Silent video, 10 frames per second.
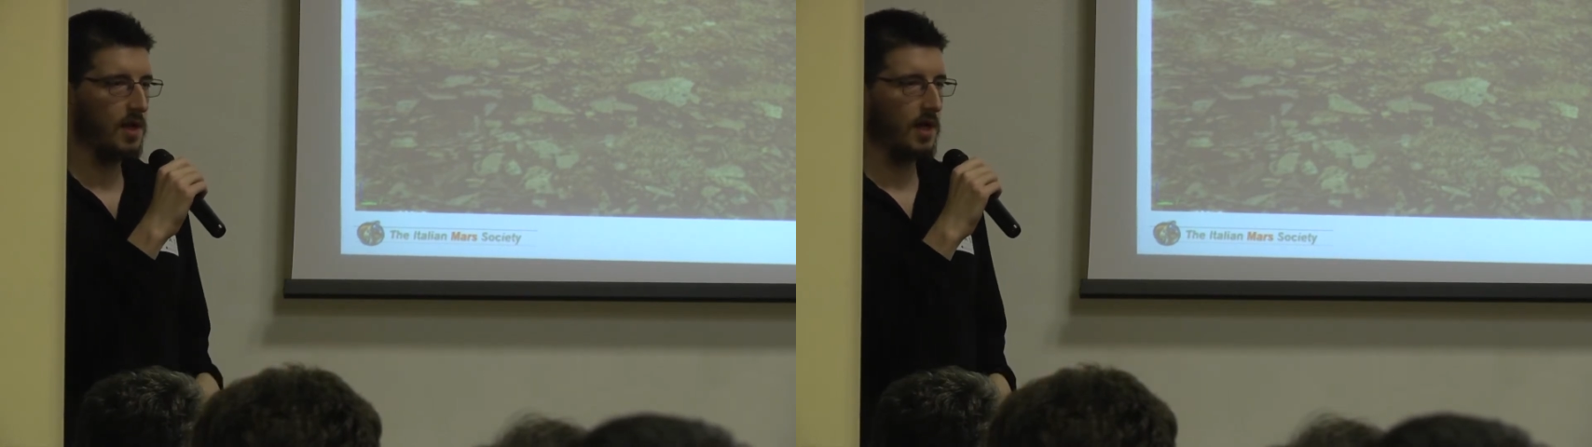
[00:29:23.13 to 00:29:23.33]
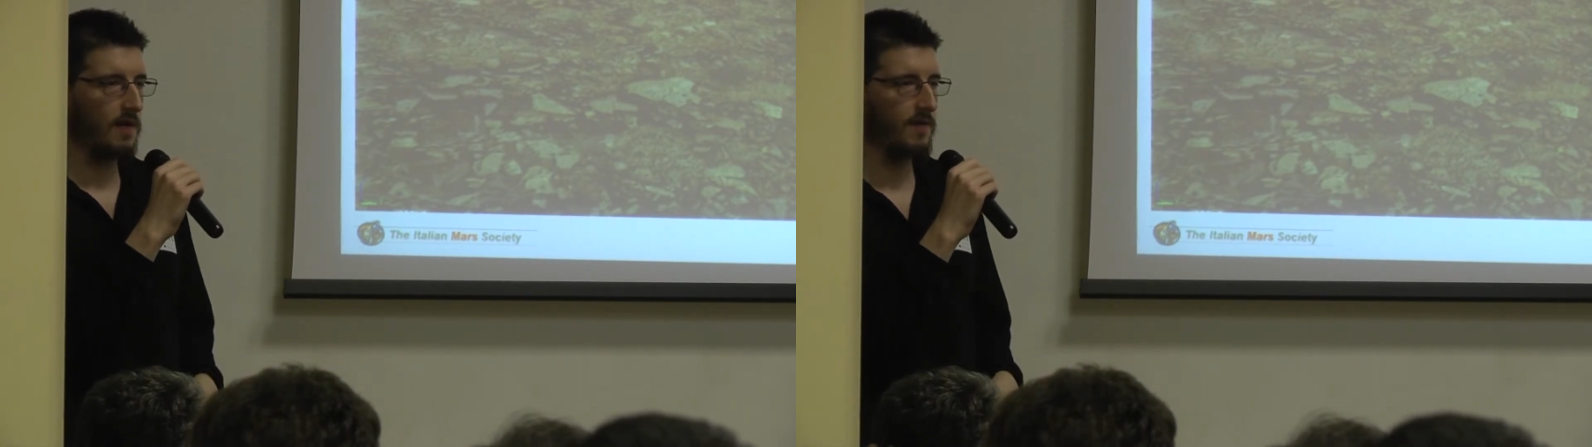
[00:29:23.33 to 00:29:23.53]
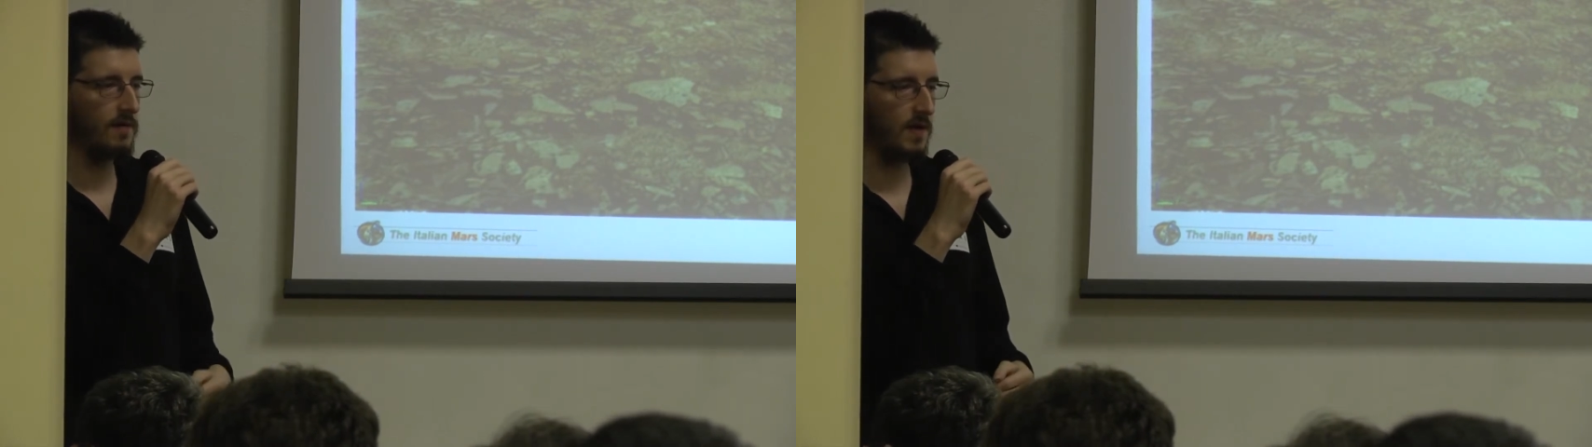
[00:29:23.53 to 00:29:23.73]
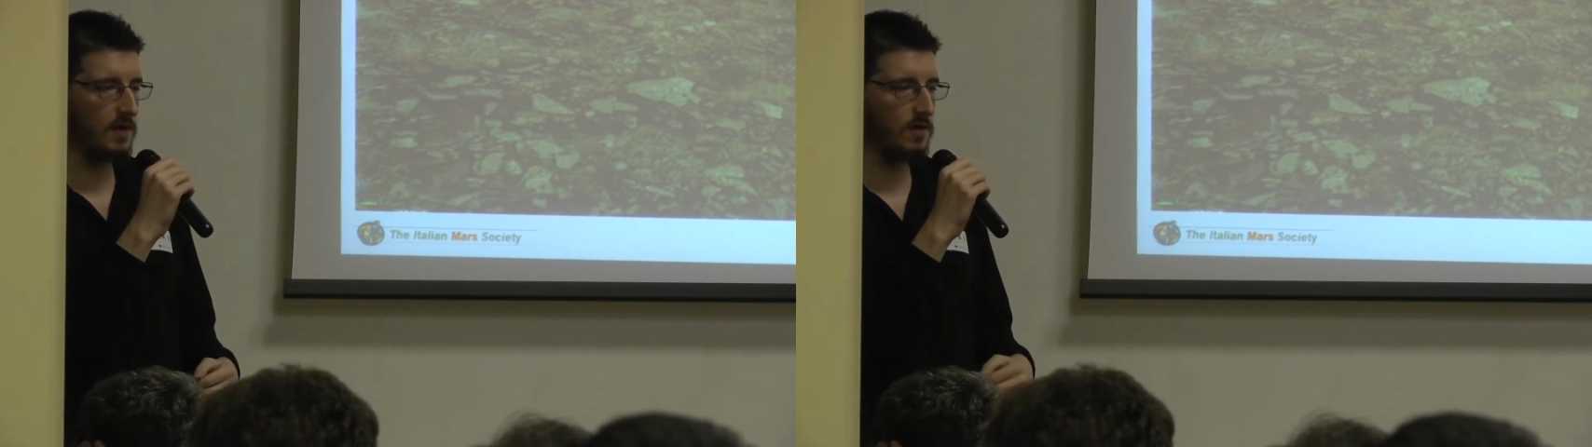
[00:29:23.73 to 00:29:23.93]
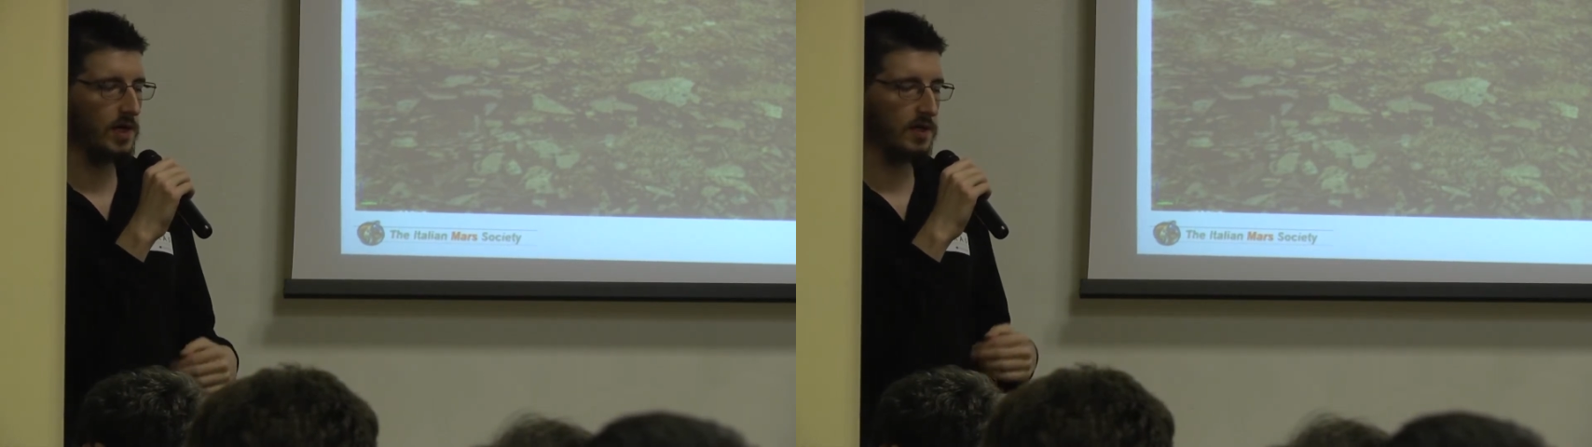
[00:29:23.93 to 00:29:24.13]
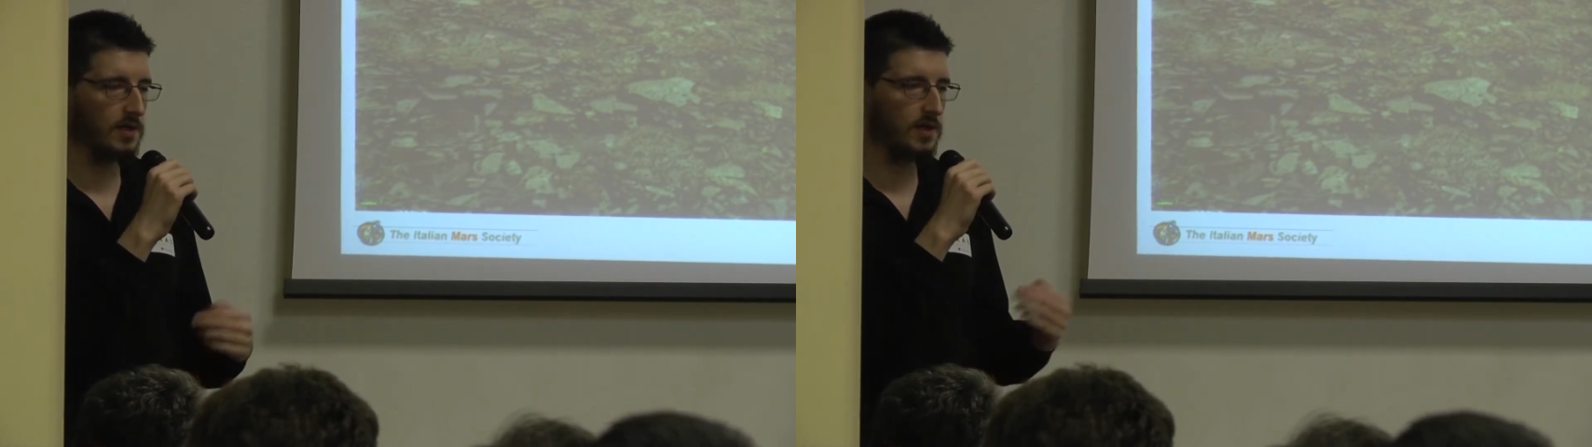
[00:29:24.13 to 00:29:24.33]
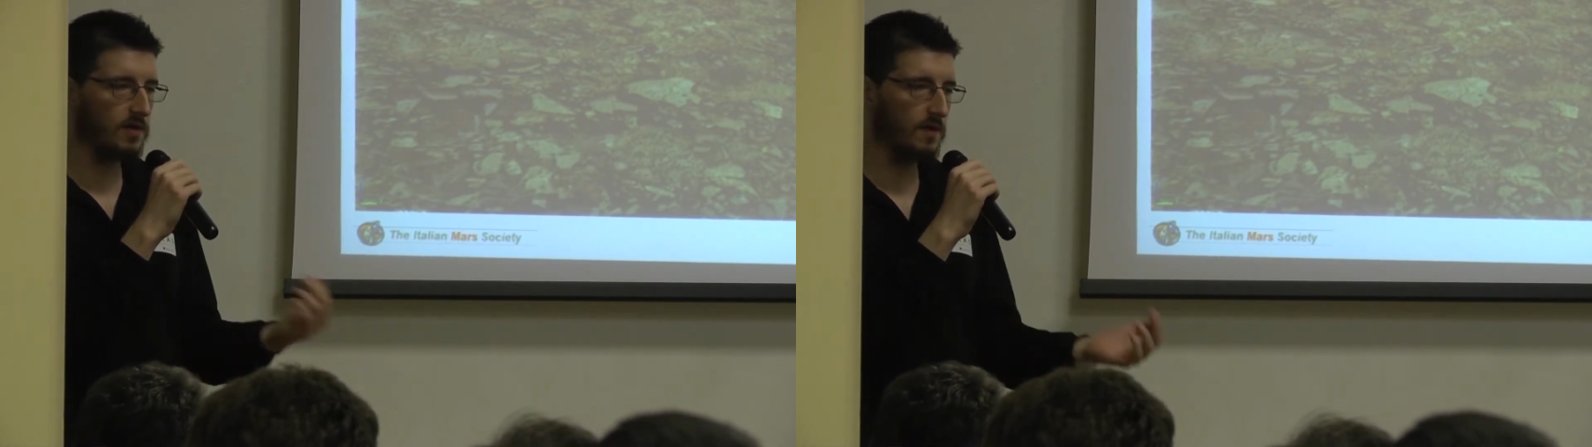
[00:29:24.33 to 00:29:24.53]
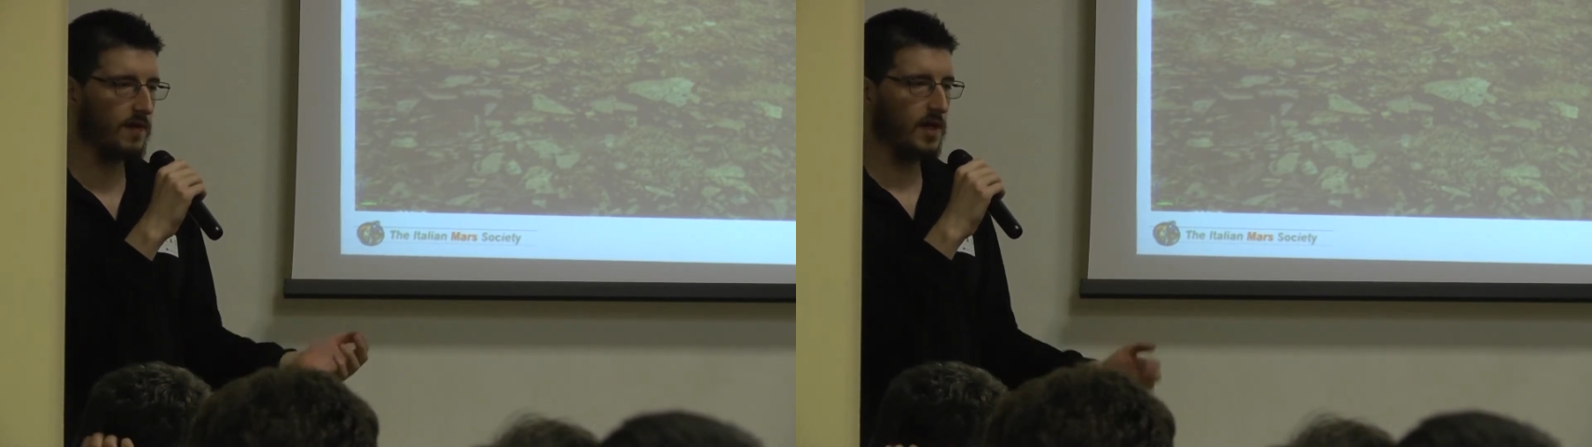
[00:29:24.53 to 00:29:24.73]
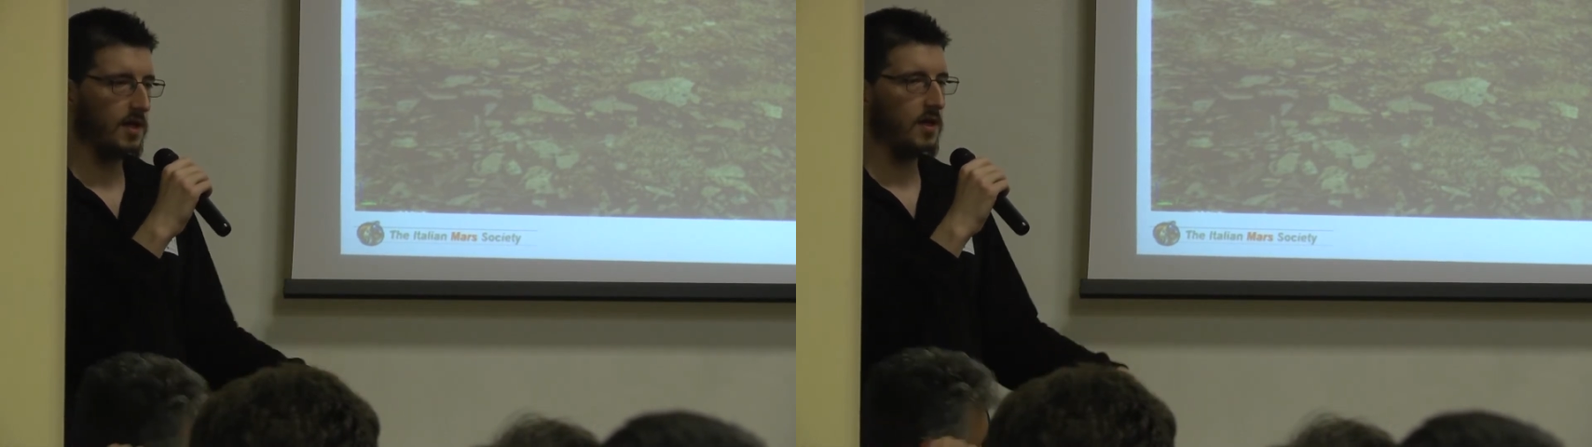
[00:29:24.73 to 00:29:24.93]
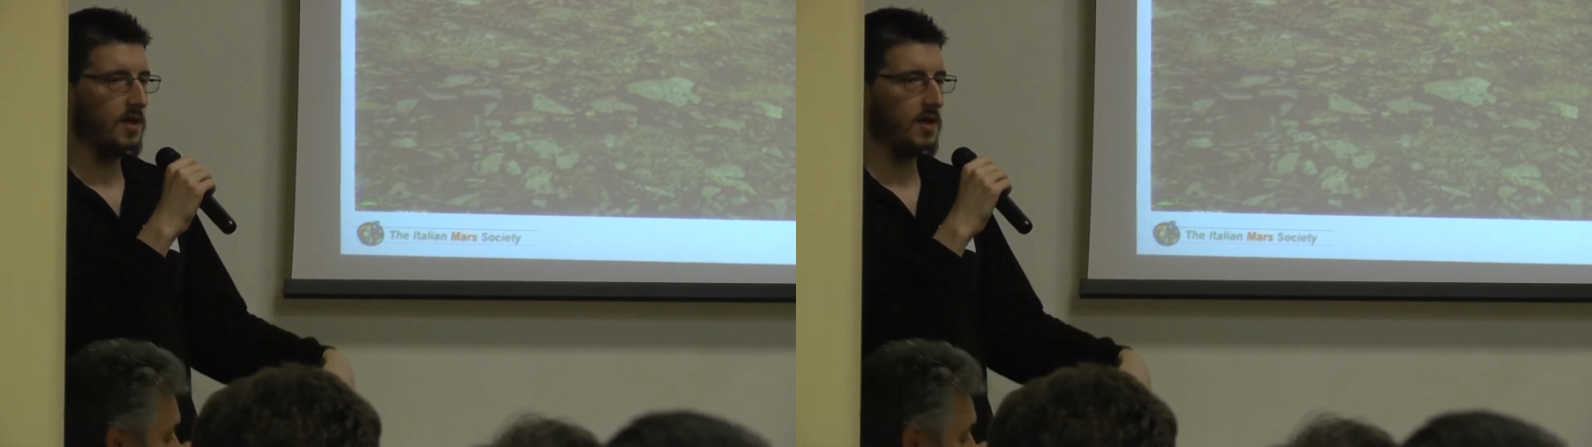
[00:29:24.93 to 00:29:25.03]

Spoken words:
And then when you actually go there,